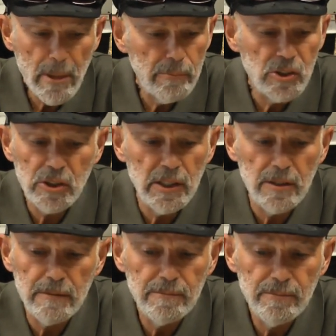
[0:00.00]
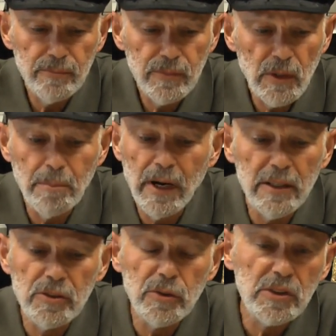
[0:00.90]
But still, the
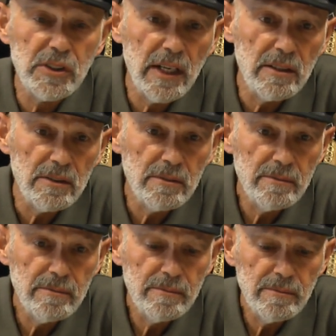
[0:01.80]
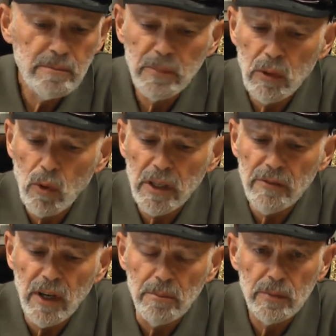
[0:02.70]
monitor is silent. But he won't give
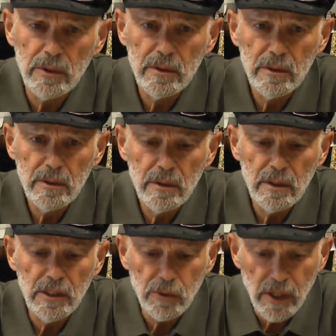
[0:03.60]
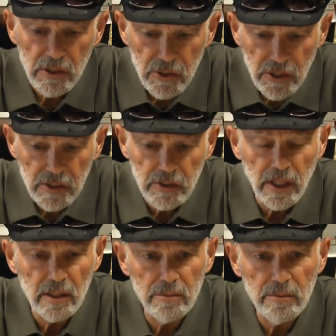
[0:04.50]
up, and he tries a sixth time.